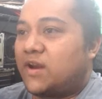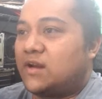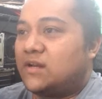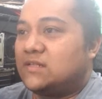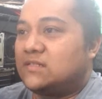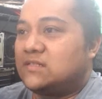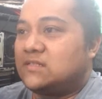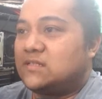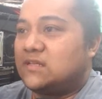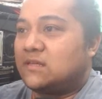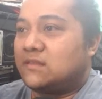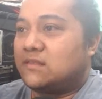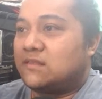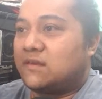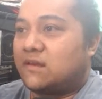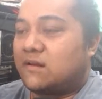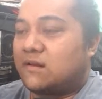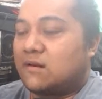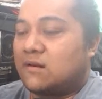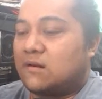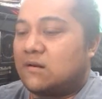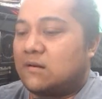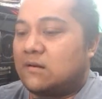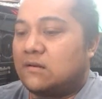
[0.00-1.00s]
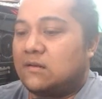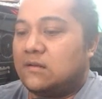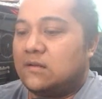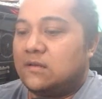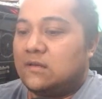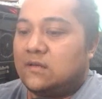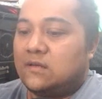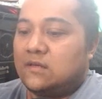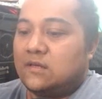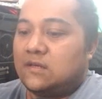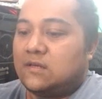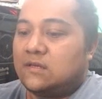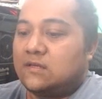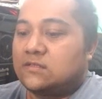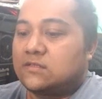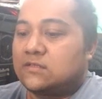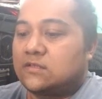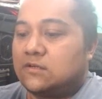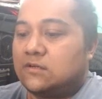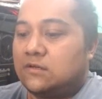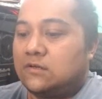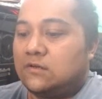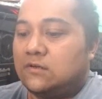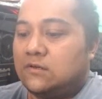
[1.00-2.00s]
see it there.
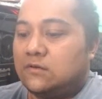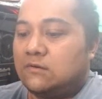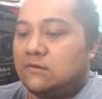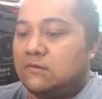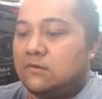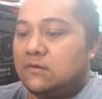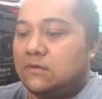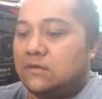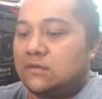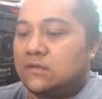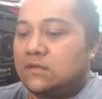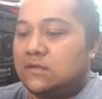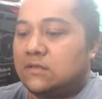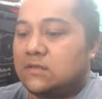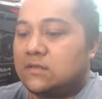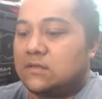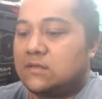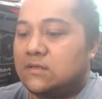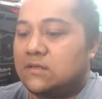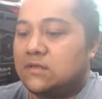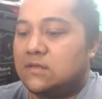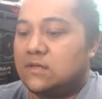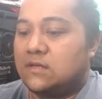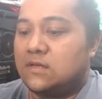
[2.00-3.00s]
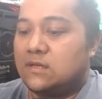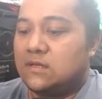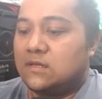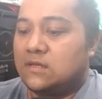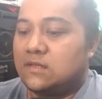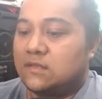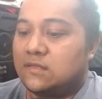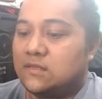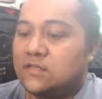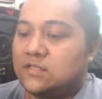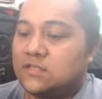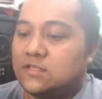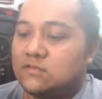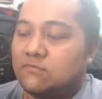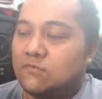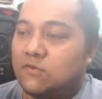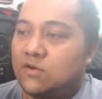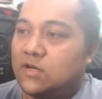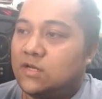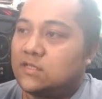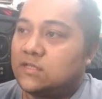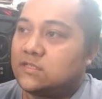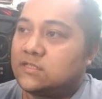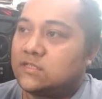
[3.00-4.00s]
So this
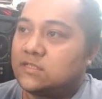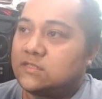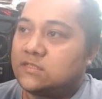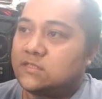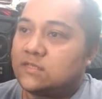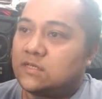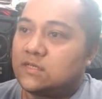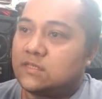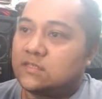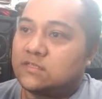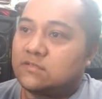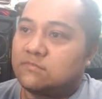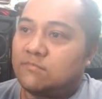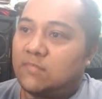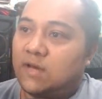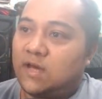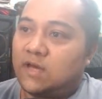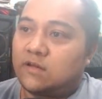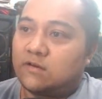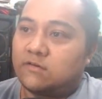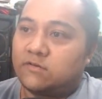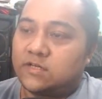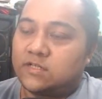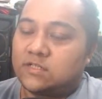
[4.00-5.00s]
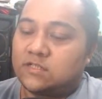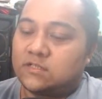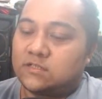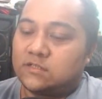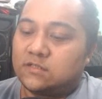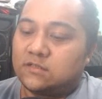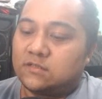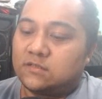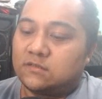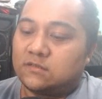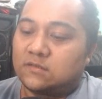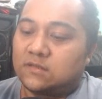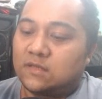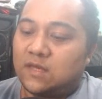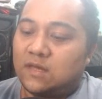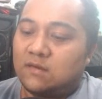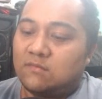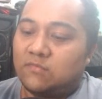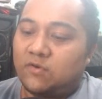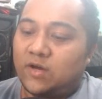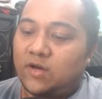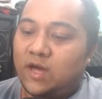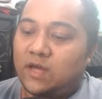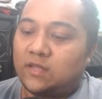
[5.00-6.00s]
one, since it's my original Game
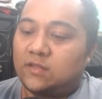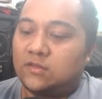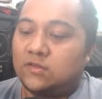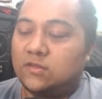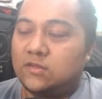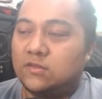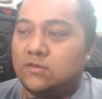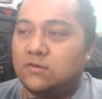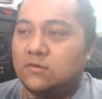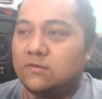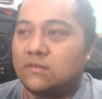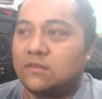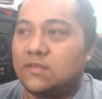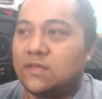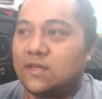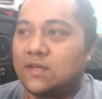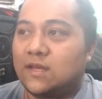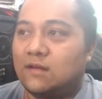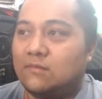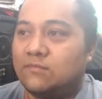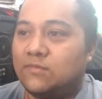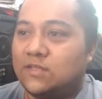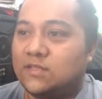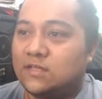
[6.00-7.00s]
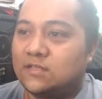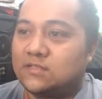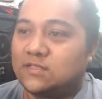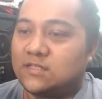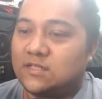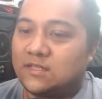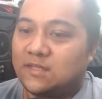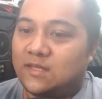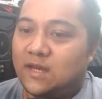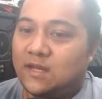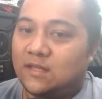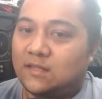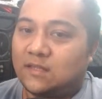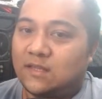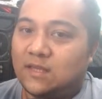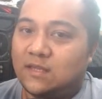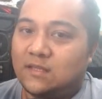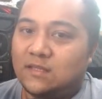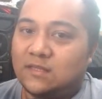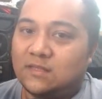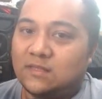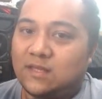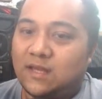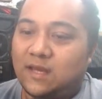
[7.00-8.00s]
Boy, I don't think I'll be touching that
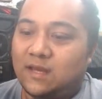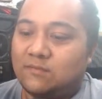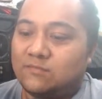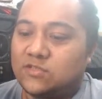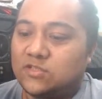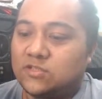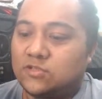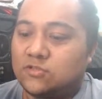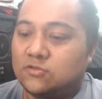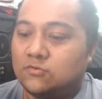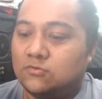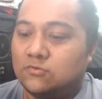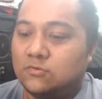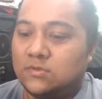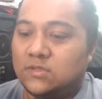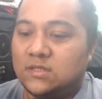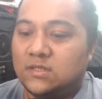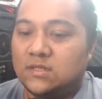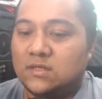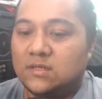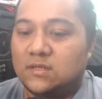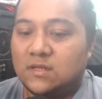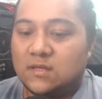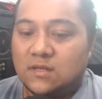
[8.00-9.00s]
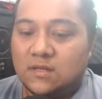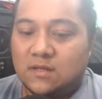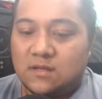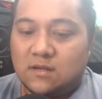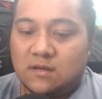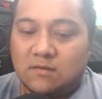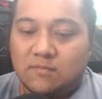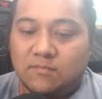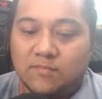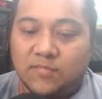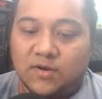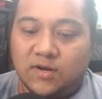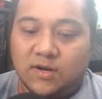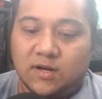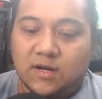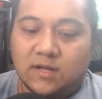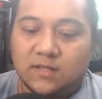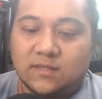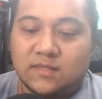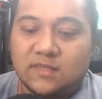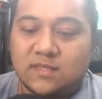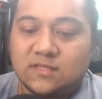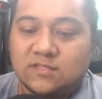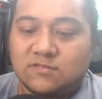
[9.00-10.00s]
anytime soon.
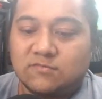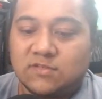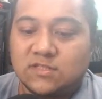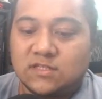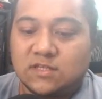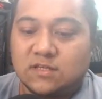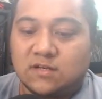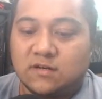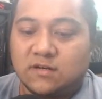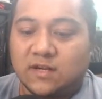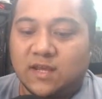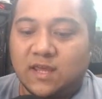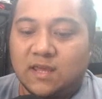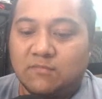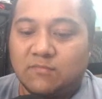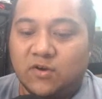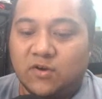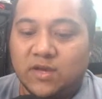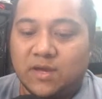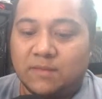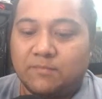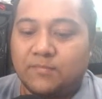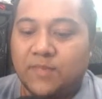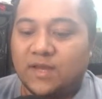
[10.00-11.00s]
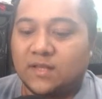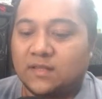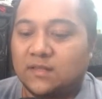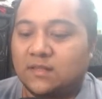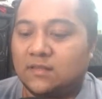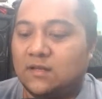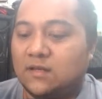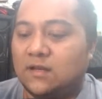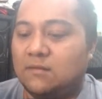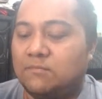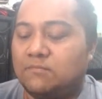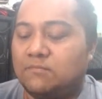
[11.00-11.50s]
But this one's another Game Boy I picked up